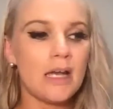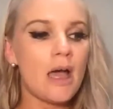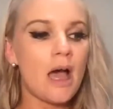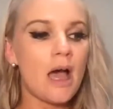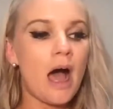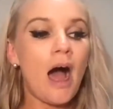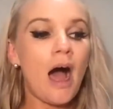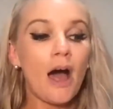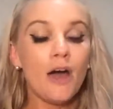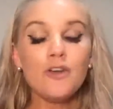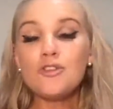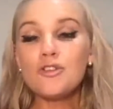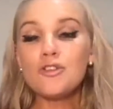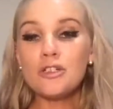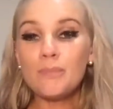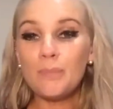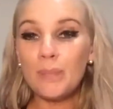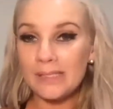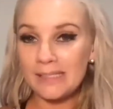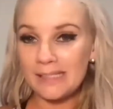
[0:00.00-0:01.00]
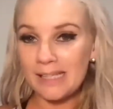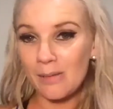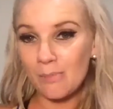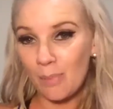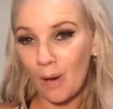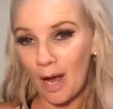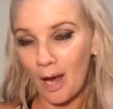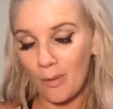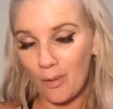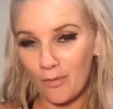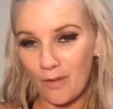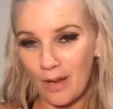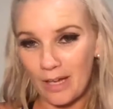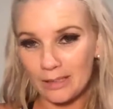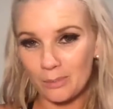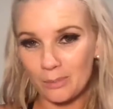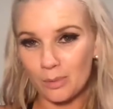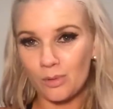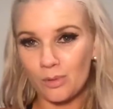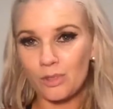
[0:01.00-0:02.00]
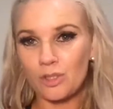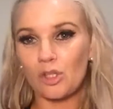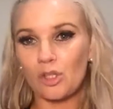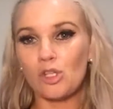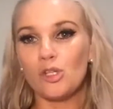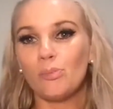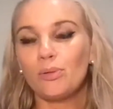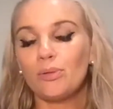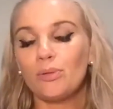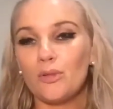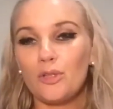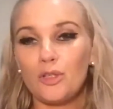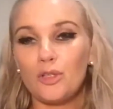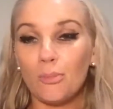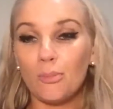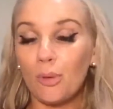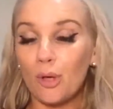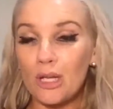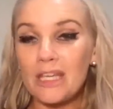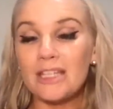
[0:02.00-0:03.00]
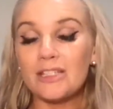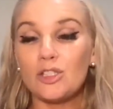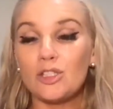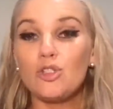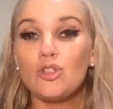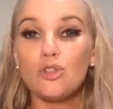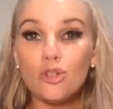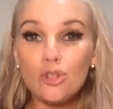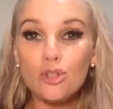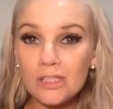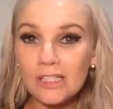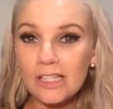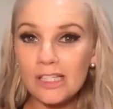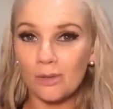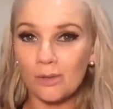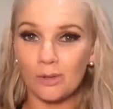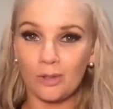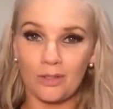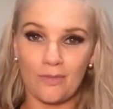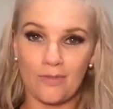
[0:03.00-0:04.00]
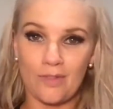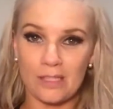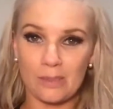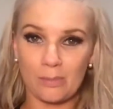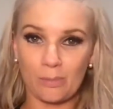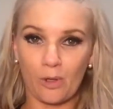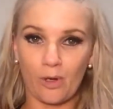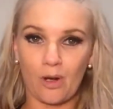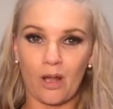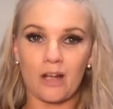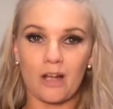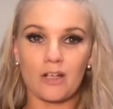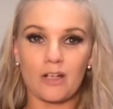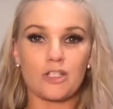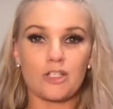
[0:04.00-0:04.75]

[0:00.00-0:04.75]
100% bioavailable, so your body is using all of this product.